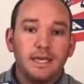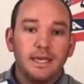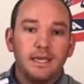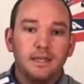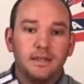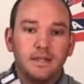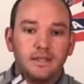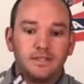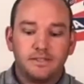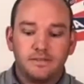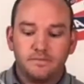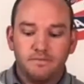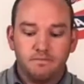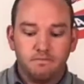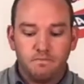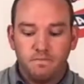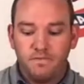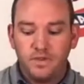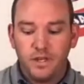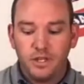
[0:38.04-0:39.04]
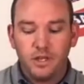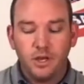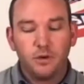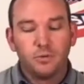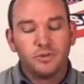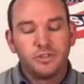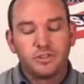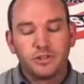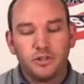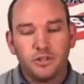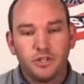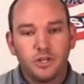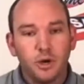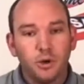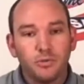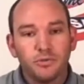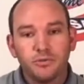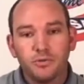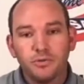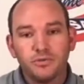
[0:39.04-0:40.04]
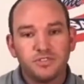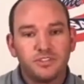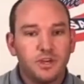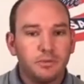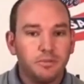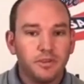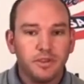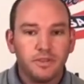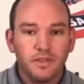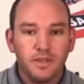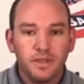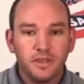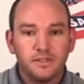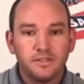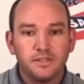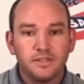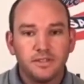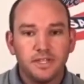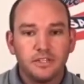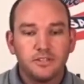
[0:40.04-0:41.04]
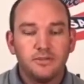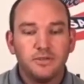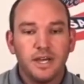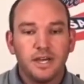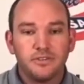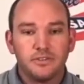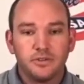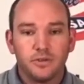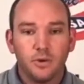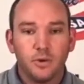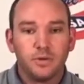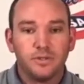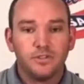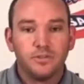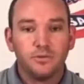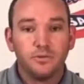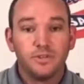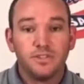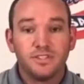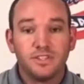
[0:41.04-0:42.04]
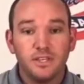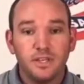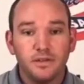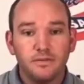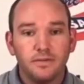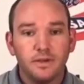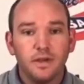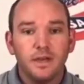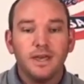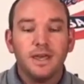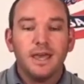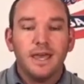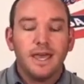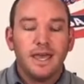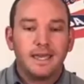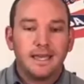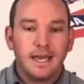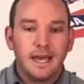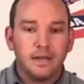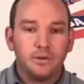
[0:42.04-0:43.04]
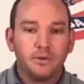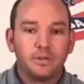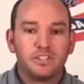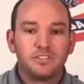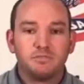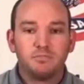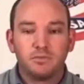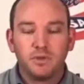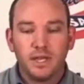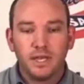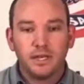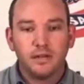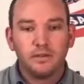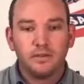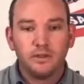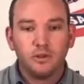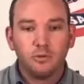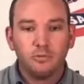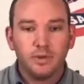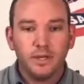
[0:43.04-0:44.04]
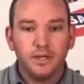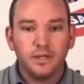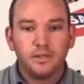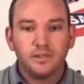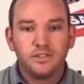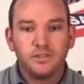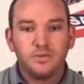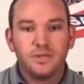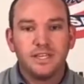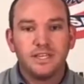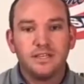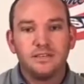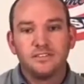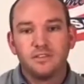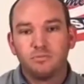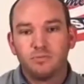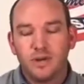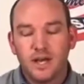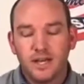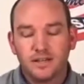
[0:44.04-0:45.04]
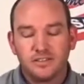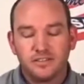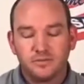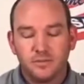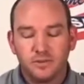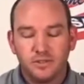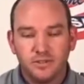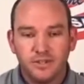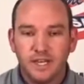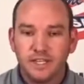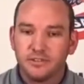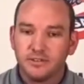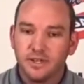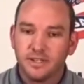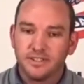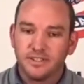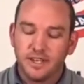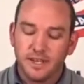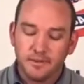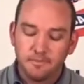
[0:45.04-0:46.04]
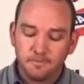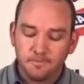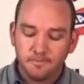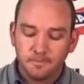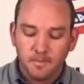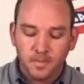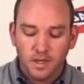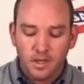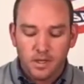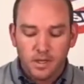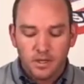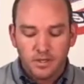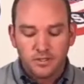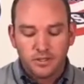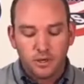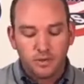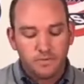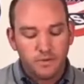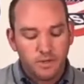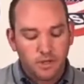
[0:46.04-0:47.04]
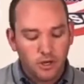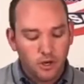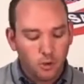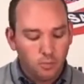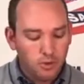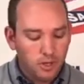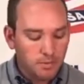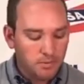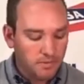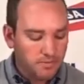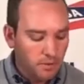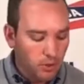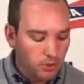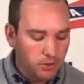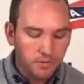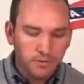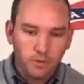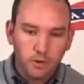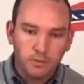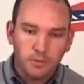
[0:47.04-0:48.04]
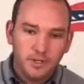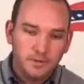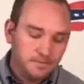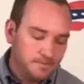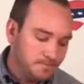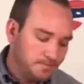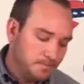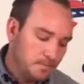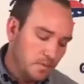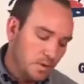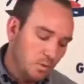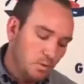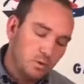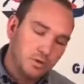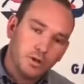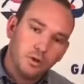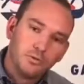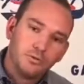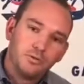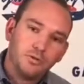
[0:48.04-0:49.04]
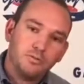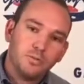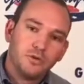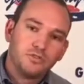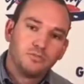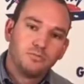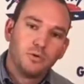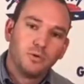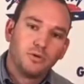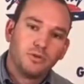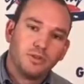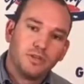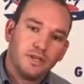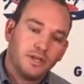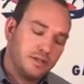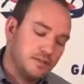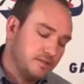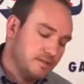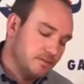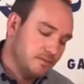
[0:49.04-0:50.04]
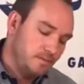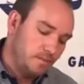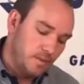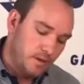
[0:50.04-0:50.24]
In this video, we're just going to go through some of the things that you guys are going to receive and kind of explain a little bit to ease the process once you guys are on site. So if you can open up the folder for me, we'll go through the most important things.